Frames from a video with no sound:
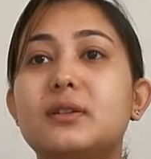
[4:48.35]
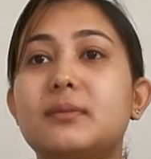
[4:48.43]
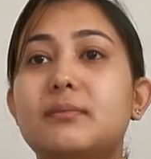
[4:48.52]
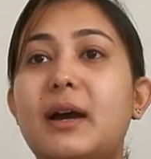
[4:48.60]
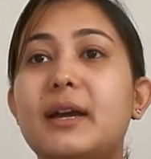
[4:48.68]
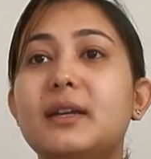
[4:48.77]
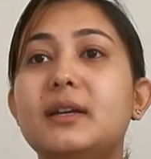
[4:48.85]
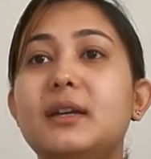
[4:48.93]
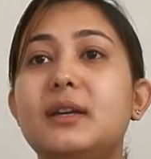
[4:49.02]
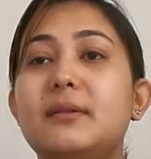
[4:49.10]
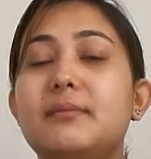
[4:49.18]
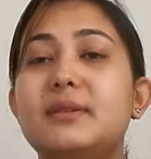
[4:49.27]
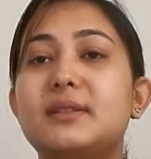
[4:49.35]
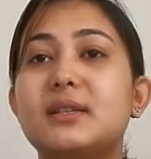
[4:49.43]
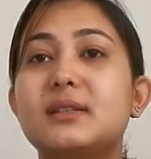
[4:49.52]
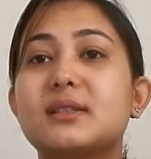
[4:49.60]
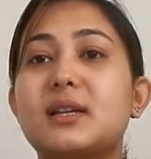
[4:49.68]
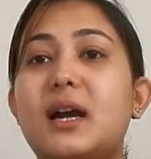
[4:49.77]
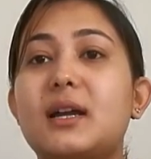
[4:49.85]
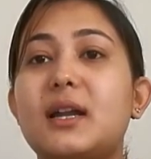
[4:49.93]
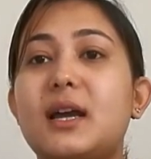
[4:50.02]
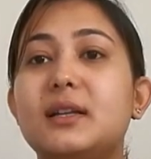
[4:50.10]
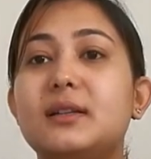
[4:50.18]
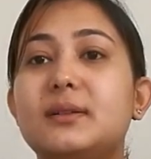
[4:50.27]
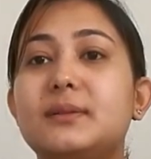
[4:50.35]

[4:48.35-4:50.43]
by Mrs. Carlill.